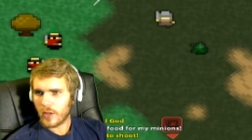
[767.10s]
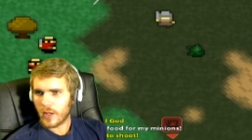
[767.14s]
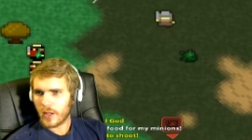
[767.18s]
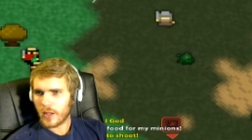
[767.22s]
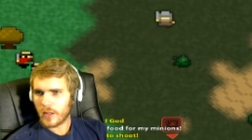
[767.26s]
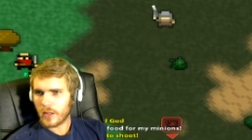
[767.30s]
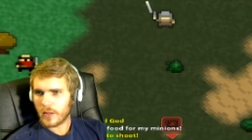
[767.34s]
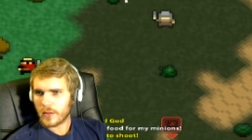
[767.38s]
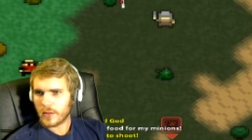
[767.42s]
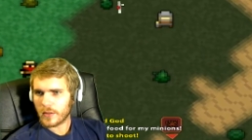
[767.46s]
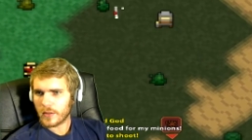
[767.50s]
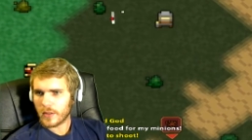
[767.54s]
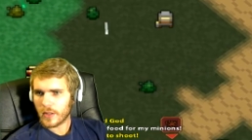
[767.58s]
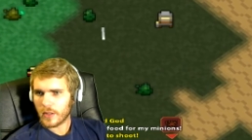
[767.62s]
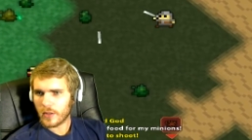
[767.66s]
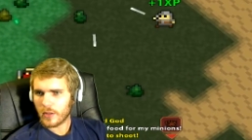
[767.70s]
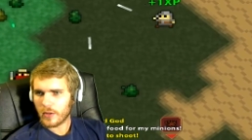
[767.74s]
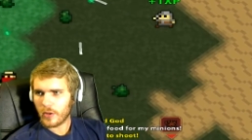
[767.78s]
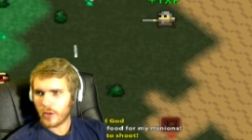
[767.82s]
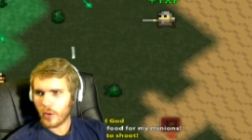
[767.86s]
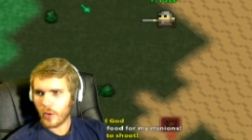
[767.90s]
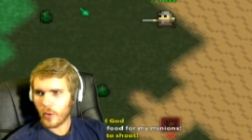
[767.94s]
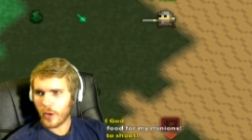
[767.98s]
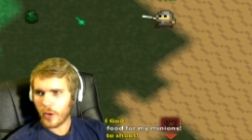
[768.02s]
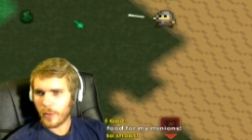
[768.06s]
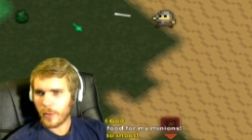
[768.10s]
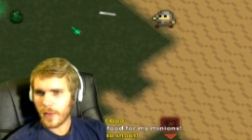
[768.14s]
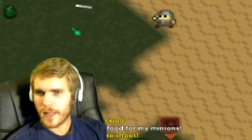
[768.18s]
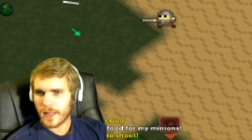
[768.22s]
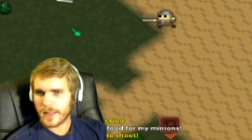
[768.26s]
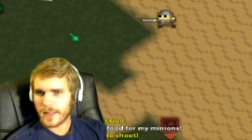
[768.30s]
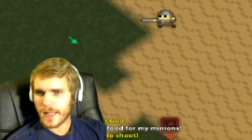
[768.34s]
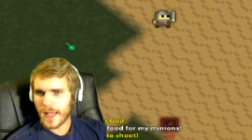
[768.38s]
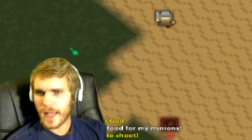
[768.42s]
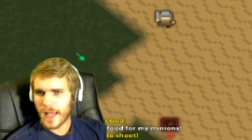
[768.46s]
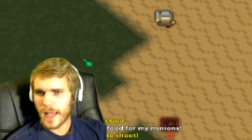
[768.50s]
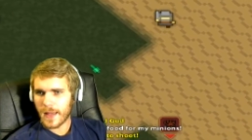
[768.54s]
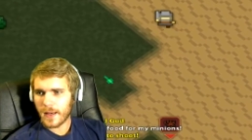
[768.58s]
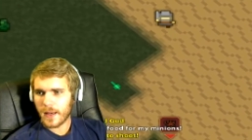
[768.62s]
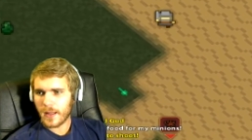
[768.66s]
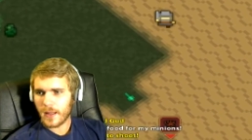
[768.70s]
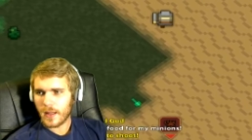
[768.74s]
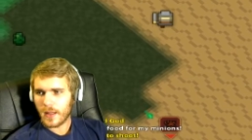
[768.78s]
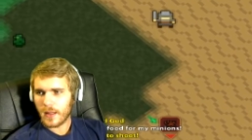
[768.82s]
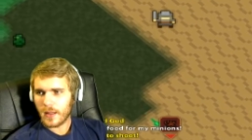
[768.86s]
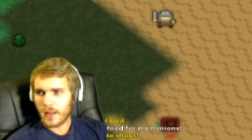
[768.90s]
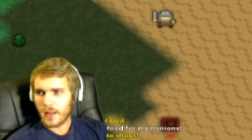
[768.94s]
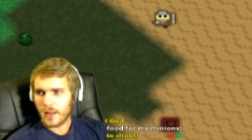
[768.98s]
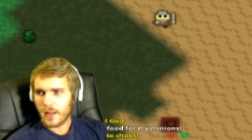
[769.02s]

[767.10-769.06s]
Okay. Don't know where everybody's at.